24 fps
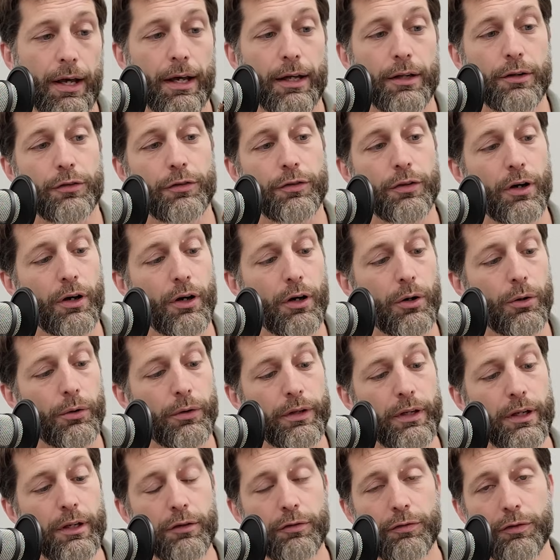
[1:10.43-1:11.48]
And so
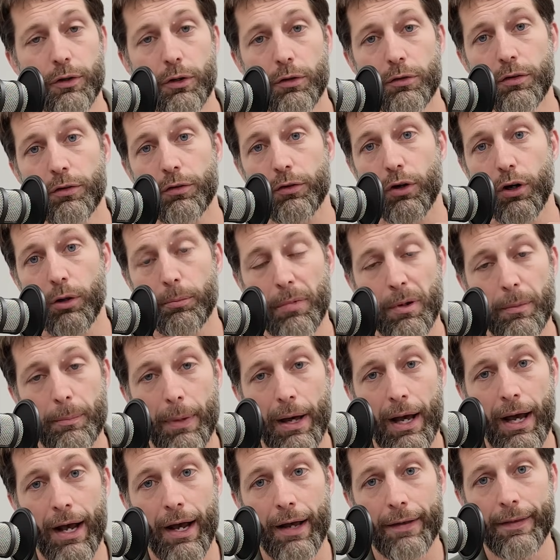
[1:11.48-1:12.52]
these fuses could be
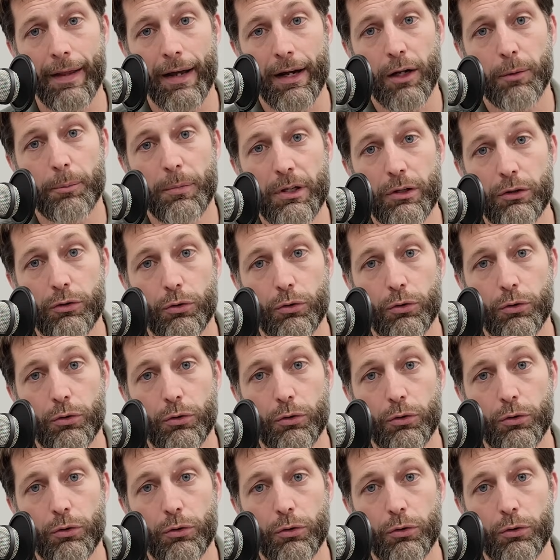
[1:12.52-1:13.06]
bad. That could be